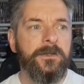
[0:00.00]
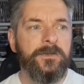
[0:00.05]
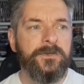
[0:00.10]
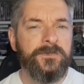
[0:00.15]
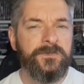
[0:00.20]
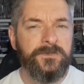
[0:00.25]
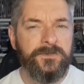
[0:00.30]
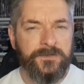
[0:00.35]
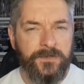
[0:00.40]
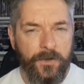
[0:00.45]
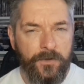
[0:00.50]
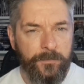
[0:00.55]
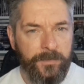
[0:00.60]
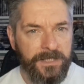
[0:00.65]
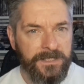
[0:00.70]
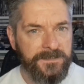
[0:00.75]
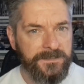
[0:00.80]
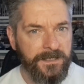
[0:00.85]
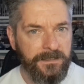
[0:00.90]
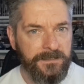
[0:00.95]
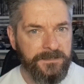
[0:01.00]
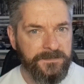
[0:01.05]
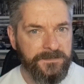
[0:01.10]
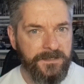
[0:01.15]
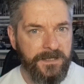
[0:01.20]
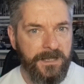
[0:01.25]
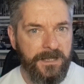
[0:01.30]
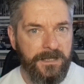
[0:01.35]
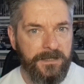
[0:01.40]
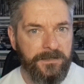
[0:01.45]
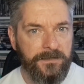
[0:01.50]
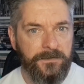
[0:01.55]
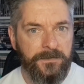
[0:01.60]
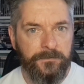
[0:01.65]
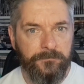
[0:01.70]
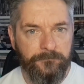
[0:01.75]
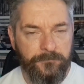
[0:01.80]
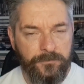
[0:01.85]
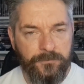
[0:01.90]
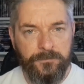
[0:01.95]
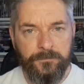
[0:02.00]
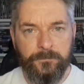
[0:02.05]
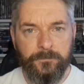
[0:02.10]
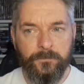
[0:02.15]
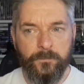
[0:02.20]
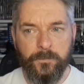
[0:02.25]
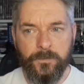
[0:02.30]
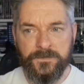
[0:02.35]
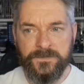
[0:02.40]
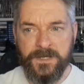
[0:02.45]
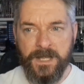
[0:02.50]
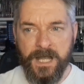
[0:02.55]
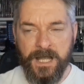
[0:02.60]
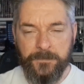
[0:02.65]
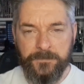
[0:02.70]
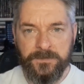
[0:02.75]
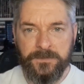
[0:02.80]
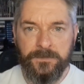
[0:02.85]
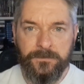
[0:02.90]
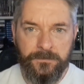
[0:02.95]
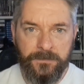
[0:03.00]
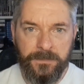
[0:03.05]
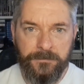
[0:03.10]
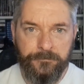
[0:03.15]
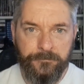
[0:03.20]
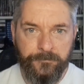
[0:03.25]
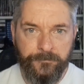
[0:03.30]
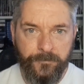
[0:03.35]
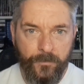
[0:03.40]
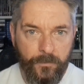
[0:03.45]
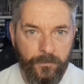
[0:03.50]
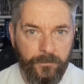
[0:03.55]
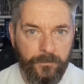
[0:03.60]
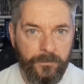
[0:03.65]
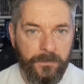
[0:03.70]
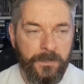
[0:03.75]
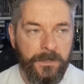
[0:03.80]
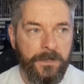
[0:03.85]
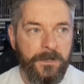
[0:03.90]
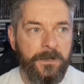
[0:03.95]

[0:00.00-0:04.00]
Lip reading: So many sellers there. The room was absolutely full.